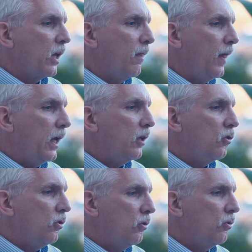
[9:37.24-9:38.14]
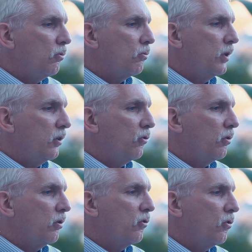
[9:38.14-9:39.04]
They do
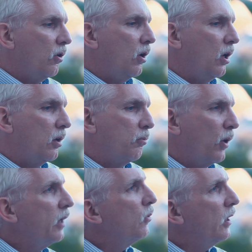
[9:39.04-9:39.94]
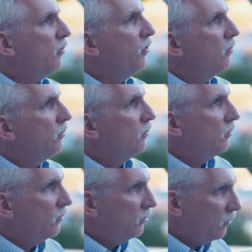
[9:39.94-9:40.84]
research on brainwave
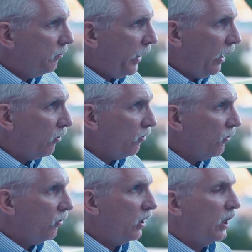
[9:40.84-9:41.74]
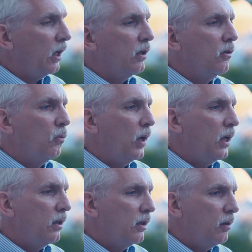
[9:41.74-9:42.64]
patterns, and the
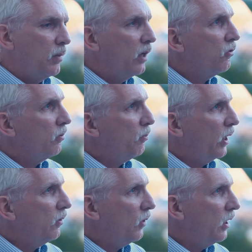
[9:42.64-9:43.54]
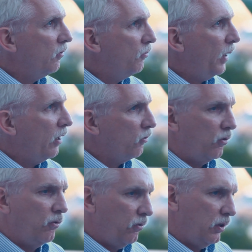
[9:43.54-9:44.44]
way that they measure brainwave
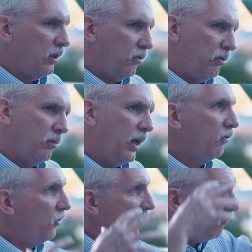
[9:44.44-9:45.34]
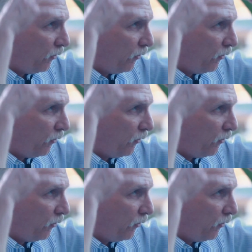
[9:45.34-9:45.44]
patterns is you may have seen